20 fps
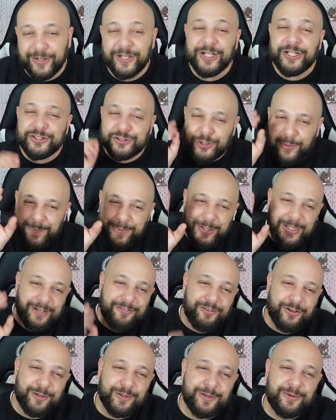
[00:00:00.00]
So
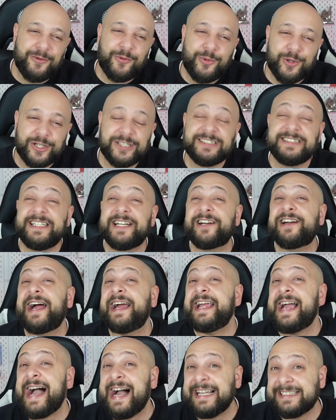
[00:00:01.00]
beautiful words there. I
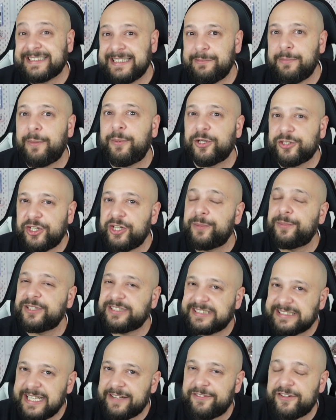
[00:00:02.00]
asked him about the number
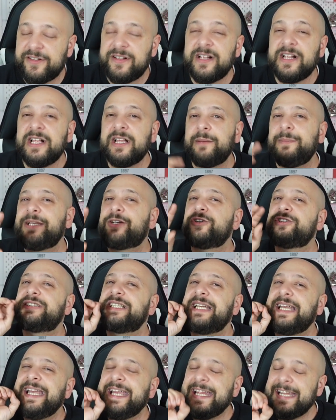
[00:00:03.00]
seven because
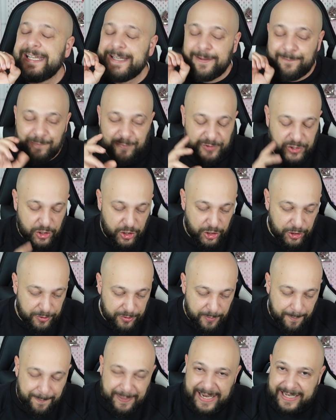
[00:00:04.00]
in the
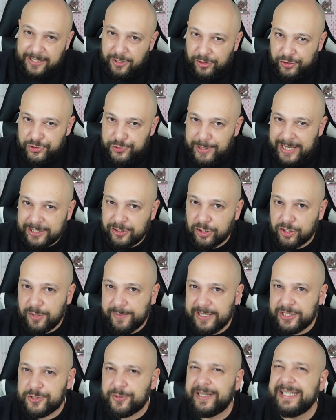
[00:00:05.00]
back on track
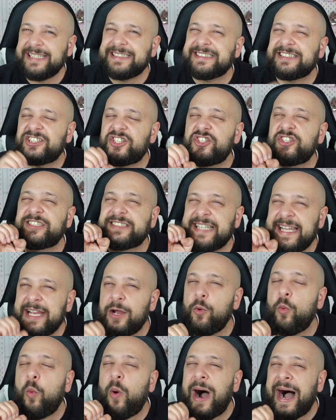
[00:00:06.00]
documentary, he's
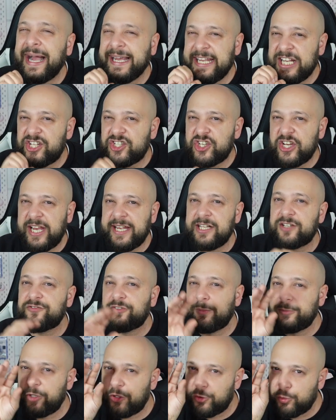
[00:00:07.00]
saying why he changed
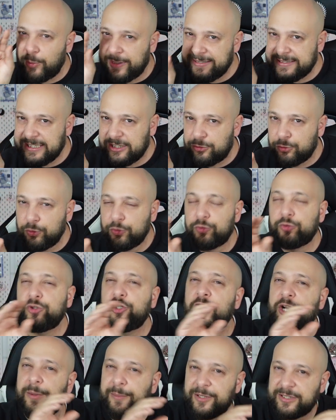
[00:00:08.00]
from the 22 to the
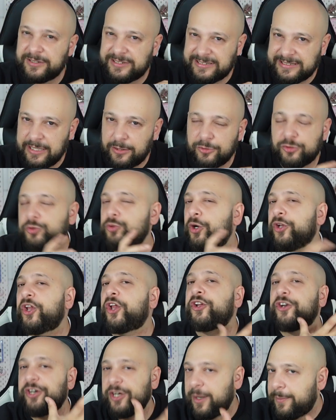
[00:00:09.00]
number to
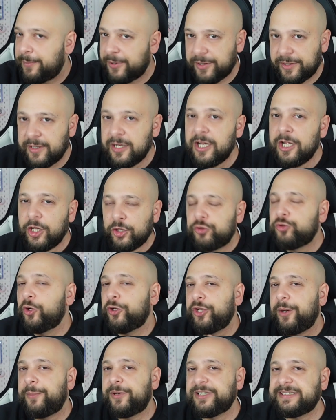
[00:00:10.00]
another number to a
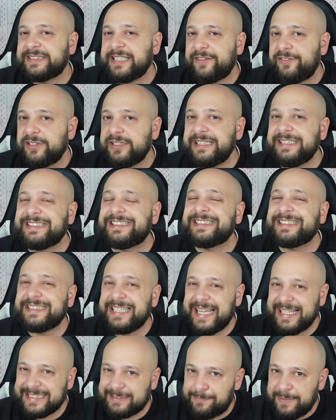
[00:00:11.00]
number seven. He's
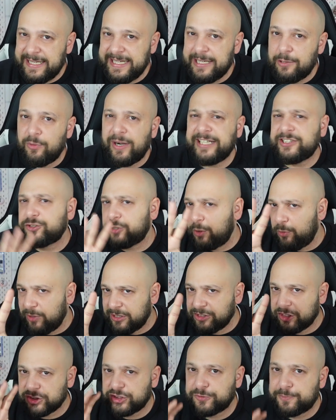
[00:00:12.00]
explaining why, so I will
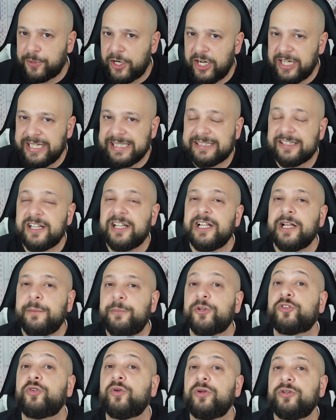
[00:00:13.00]
not spoil it.
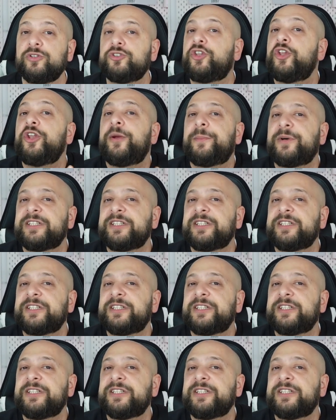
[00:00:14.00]
But the number